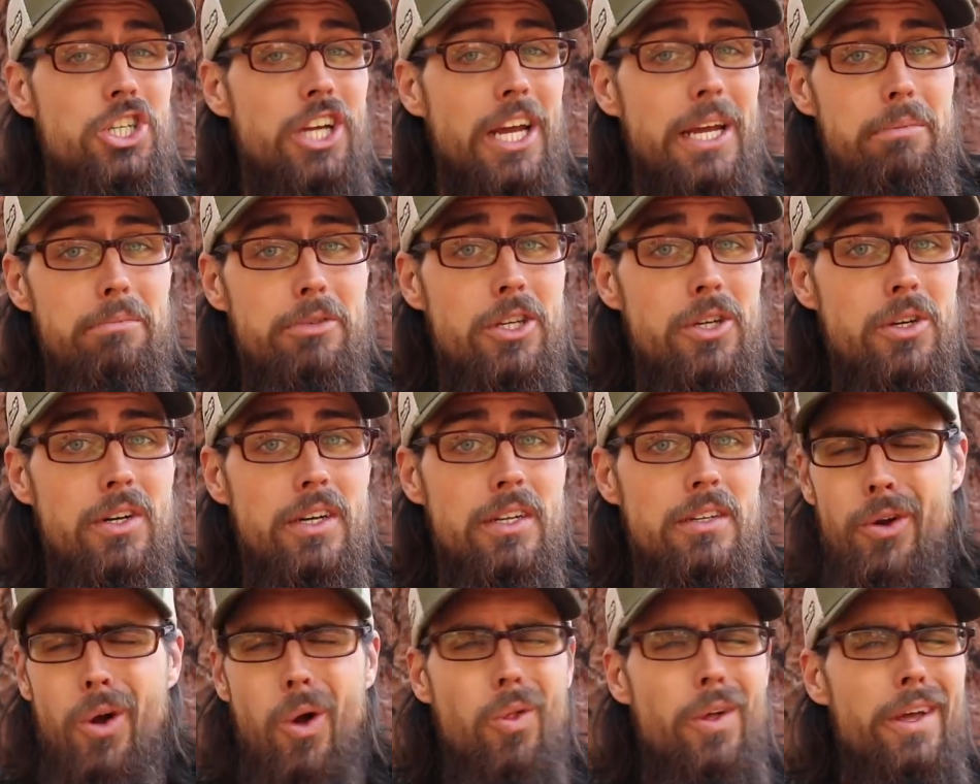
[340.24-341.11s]
shape to
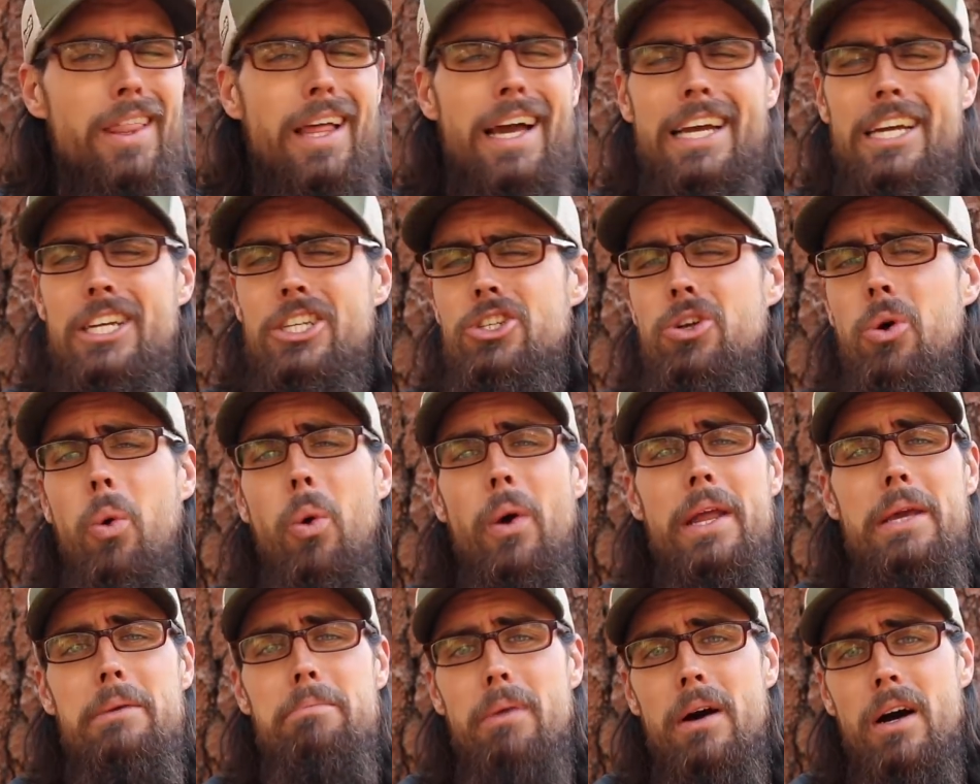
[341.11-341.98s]
it. They're only like
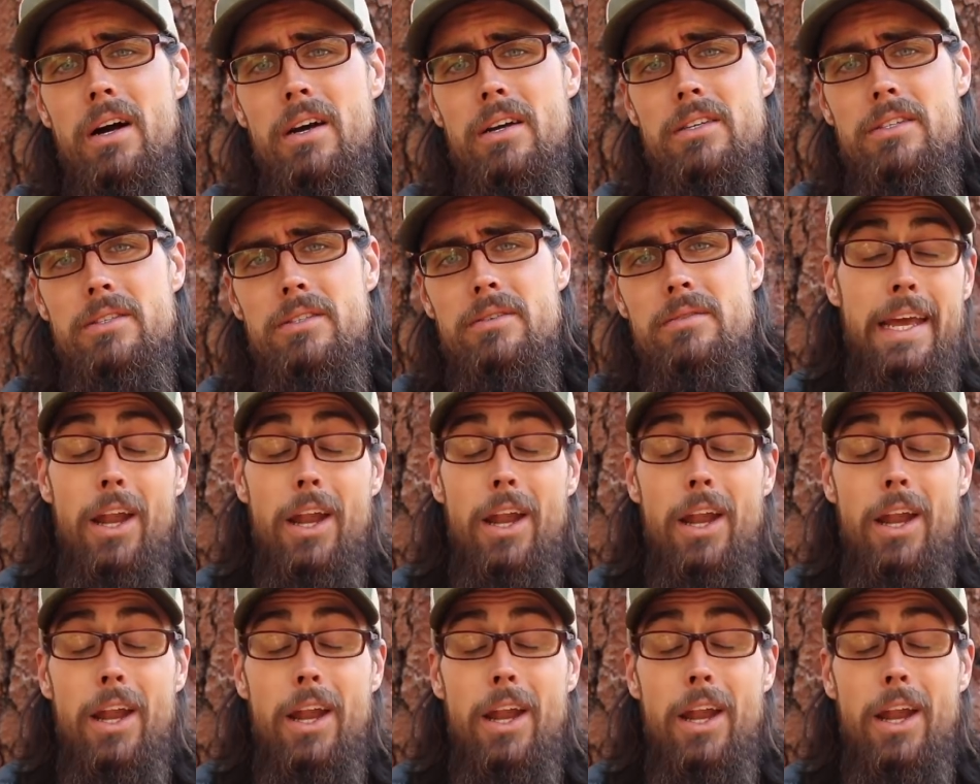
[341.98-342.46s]
20 bucks.